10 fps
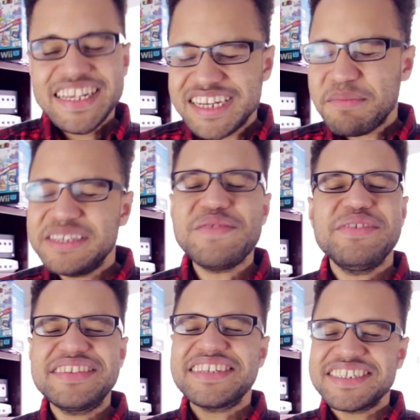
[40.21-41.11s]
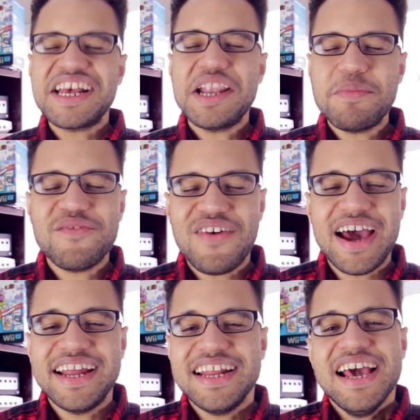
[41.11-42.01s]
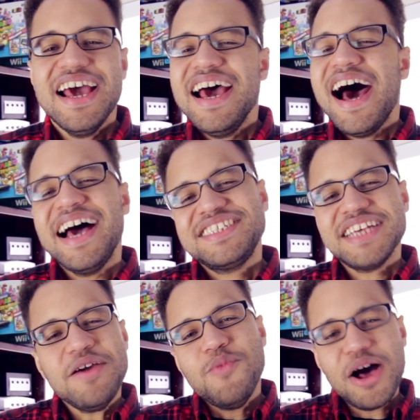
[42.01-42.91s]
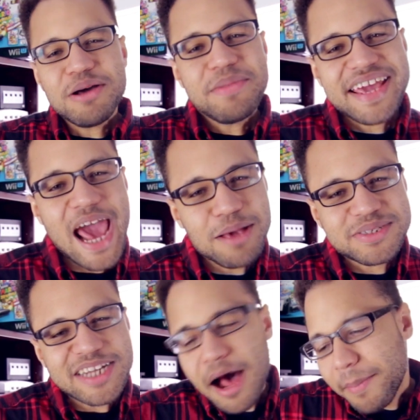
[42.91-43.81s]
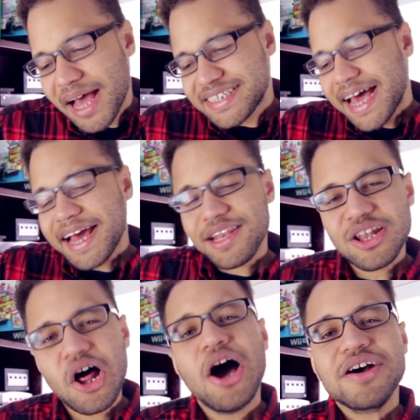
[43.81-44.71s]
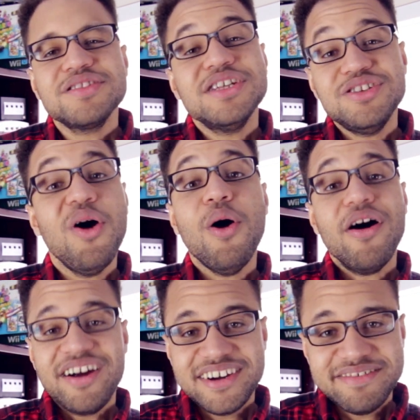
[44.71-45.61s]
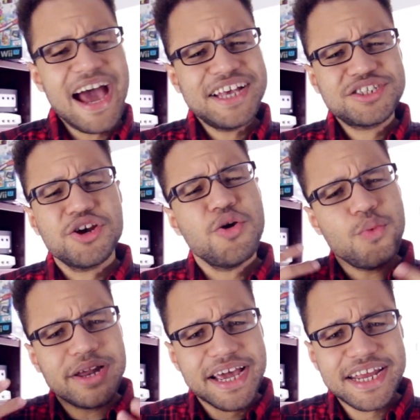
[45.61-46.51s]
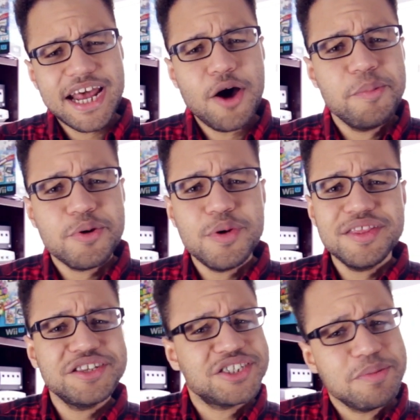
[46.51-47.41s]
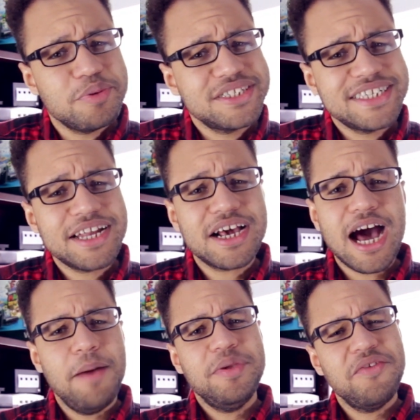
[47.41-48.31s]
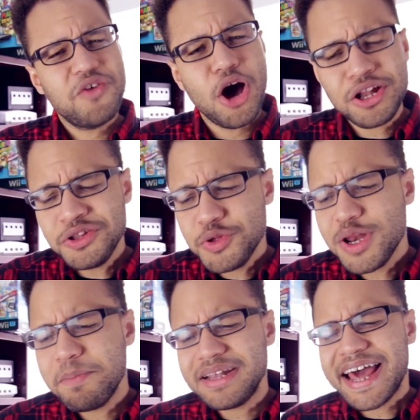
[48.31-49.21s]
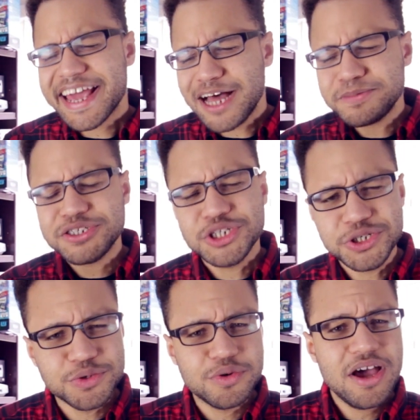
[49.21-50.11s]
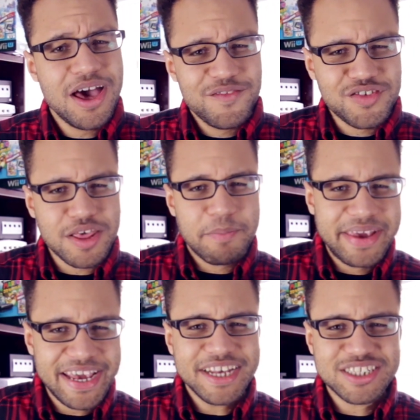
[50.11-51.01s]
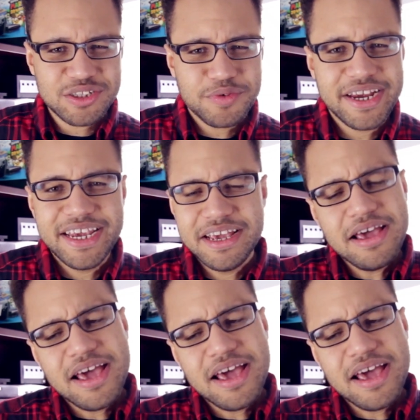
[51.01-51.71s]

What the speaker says: I said to myself, it's gonna be fine. I say, welcome to GameStop as I lock the door. I ask her what I can help her with. She puts down a copy of Call of Duty Black Ops 2 for the PS3.